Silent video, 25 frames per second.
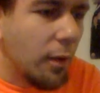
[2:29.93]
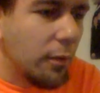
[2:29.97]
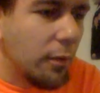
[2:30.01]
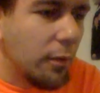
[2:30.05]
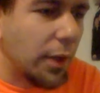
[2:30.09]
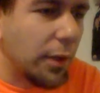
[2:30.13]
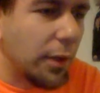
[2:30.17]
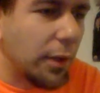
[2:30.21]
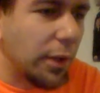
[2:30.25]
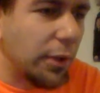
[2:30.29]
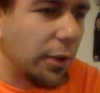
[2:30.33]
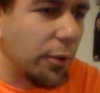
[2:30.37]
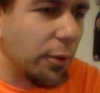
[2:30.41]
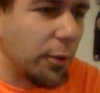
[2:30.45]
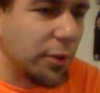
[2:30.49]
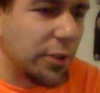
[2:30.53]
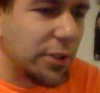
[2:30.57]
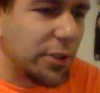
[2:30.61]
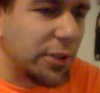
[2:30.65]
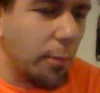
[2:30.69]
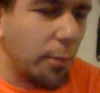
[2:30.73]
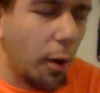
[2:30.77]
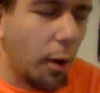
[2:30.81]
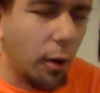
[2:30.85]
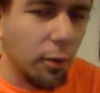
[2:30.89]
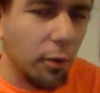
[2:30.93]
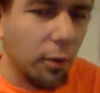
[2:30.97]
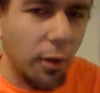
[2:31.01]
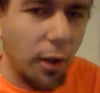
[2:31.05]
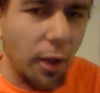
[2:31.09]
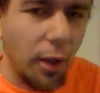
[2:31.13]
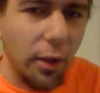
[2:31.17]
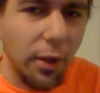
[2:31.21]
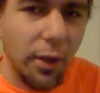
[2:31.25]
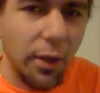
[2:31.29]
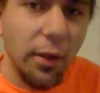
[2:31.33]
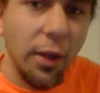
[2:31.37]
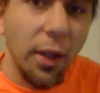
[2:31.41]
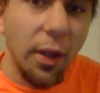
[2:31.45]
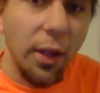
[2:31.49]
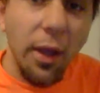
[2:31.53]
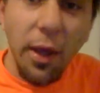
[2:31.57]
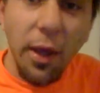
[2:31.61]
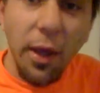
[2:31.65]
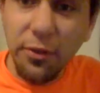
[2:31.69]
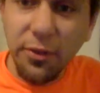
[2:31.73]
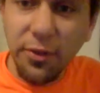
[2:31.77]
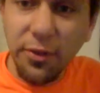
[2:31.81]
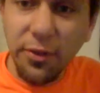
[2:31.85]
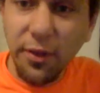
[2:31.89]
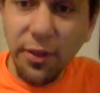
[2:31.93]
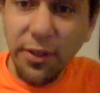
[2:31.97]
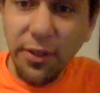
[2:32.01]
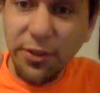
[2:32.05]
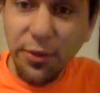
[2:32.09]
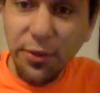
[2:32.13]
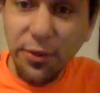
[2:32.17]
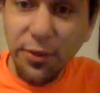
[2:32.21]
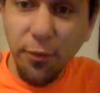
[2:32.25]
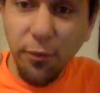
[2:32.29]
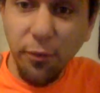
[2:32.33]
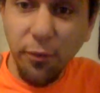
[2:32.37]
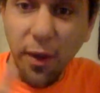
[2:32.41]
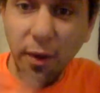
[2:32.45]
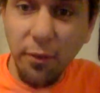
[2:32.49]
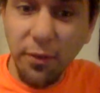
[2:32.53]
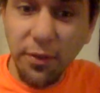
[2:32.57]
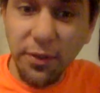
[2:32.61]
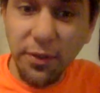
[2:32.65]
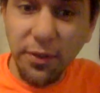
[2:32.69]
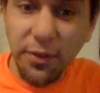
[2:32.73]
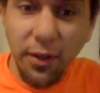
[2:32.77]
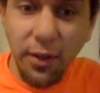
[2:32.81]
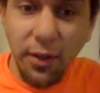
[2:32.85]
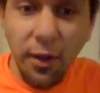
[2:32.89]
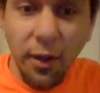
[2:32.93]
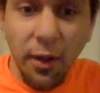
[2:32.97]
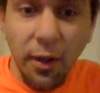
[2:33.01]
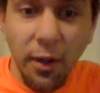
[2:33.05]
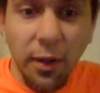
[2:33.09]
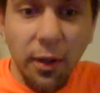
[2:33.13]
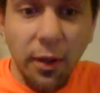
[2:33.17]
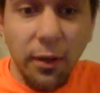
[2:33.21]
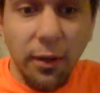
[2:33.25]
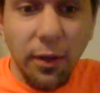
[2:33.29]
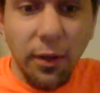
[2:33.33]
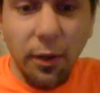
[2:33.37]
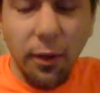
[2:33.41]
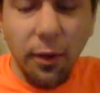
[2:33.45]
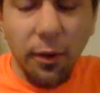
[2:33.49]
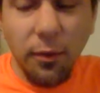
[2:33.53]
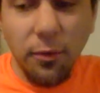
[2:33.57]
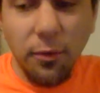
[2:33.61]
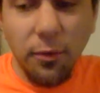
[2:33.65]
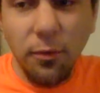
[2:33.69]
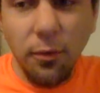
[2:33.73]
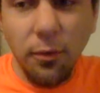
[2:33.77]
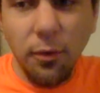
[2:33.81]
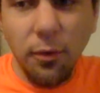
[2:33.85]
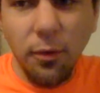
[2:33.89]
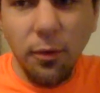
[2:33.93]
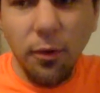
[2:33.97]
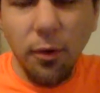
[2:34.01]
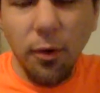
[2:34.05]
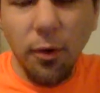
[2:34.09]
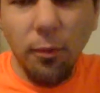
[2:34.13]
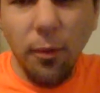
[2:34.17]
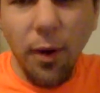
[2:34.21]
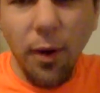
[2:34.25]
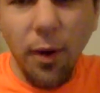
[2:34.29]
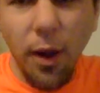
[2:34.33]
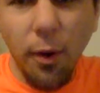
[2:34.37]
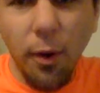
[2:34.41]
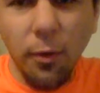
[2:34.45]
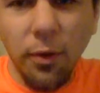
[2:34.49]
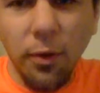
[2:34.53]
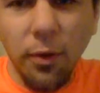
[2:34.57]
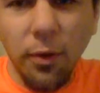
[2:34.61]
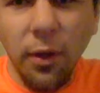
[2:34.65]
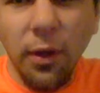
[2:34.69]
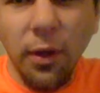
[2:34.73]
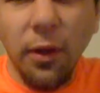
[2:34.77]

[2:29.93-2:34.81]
Then they do a small line. And there's at least two flavors that are around.